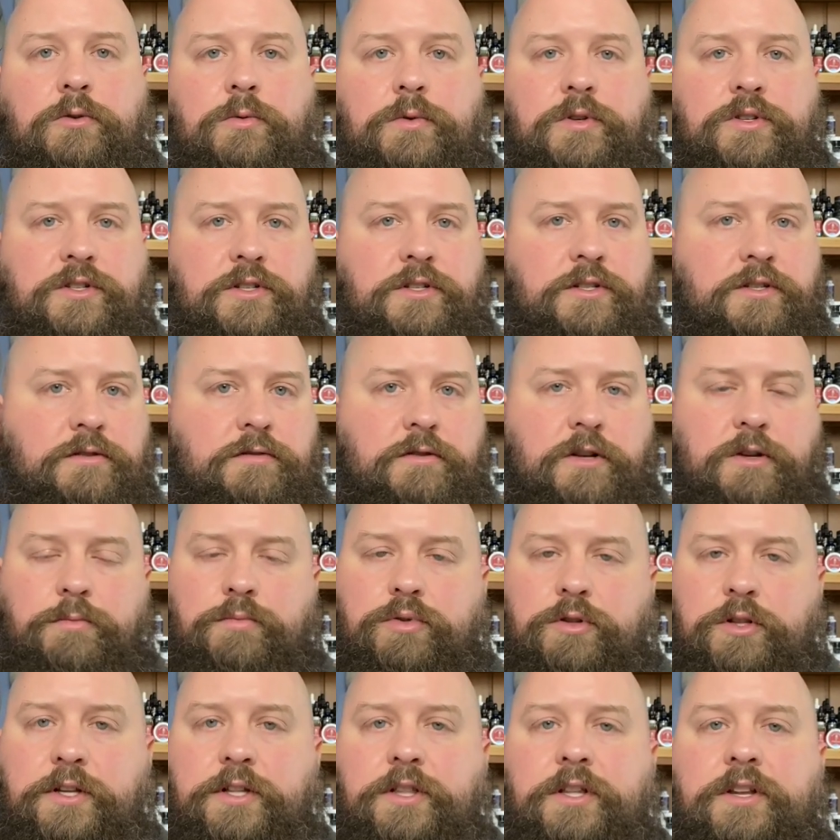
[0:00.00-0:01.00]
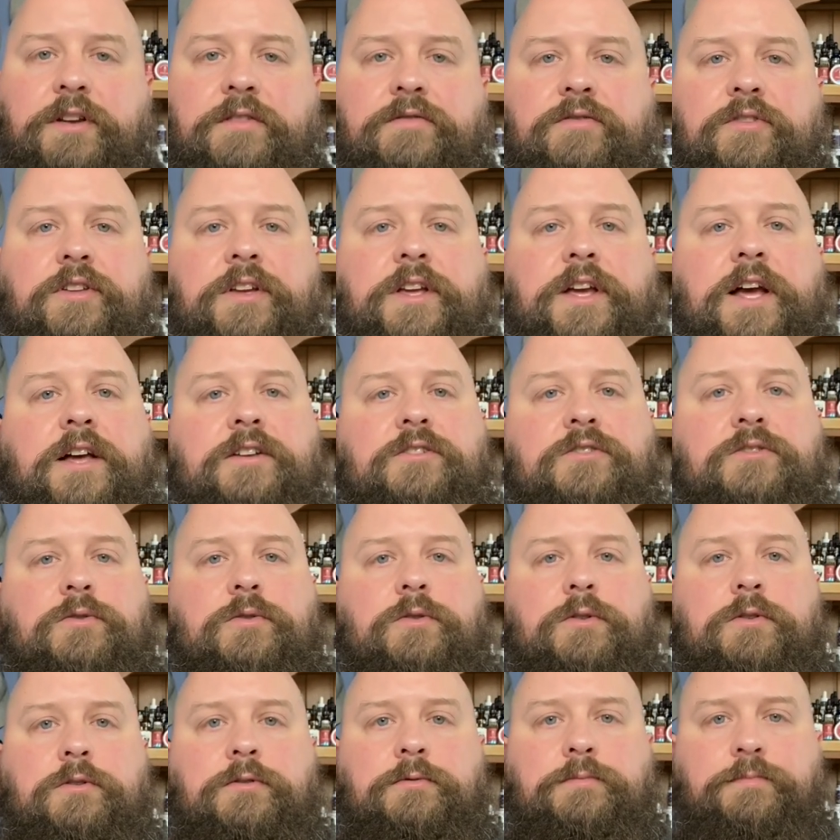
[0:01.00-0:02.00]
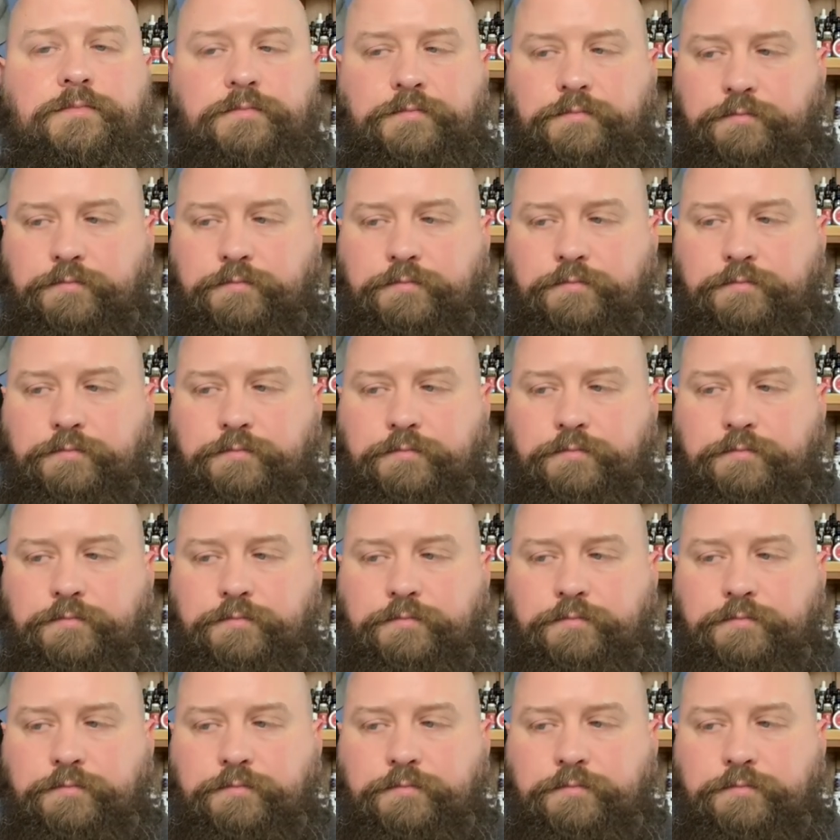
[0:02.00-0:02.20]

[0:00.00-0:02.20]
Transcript: which is completely different than castor oil.